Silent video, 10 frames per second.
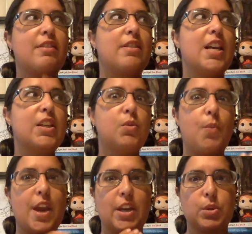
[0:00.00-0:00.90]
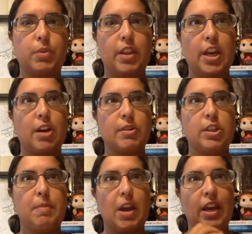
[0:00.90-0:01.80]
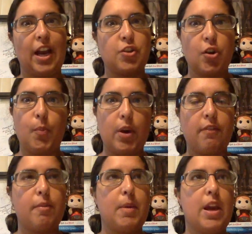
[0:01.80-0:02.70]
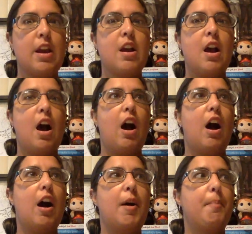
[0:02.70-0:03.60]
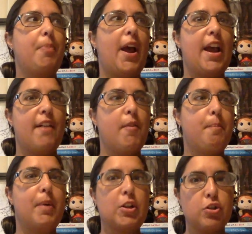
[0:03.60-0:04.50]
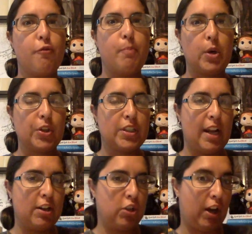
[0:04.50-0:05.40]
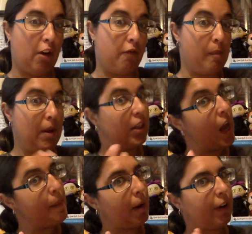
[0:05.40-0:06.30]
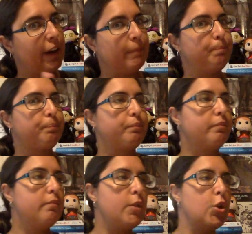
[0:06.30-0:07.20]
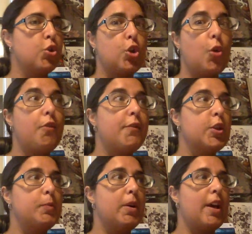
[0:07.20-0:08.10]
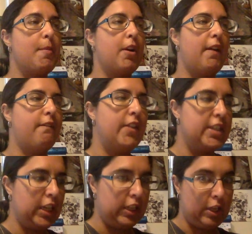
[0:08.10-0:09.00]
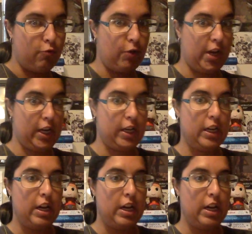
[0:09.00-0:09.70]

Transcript: this week is really going to be a catch-up week for me. I have a bunch of books that I took out from my library. So the first book I'm going to physically read